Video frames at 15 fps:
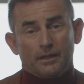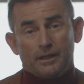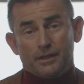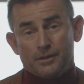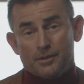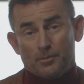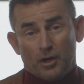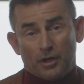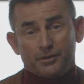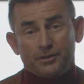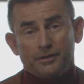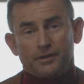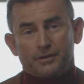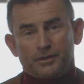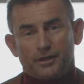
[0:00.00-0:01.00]
In the
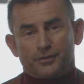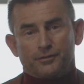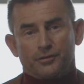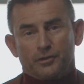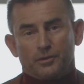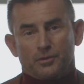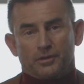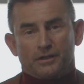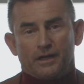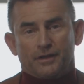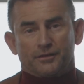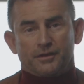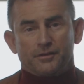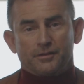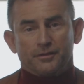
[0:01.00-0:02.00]
modern industrial
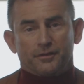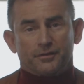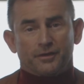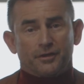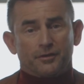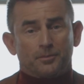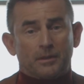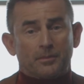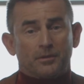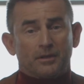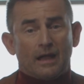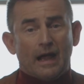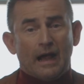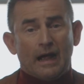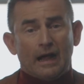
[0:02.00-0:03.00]
organization,
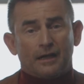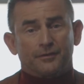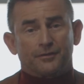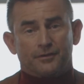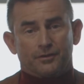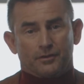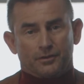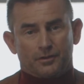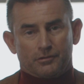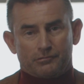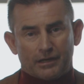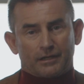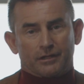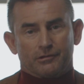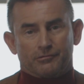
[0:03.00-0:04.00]
salespeople are still
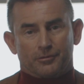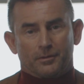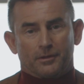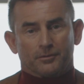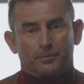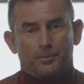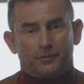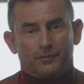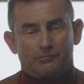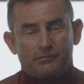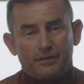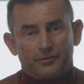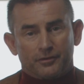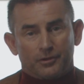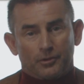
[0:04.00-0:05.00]
directly responsible for
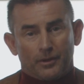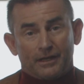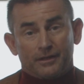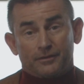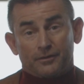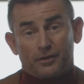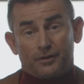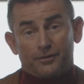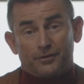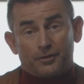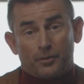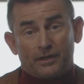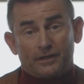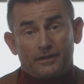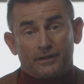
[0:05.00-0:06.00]
revenue, and
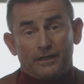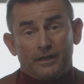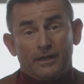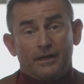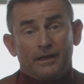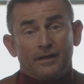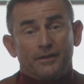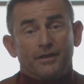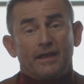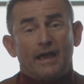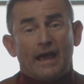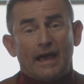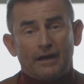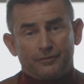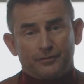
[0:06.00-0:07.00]
consequently, they
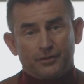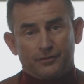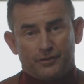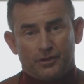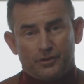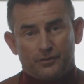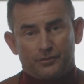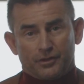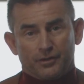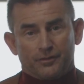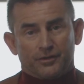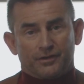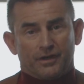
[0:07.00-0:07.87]
have devolved over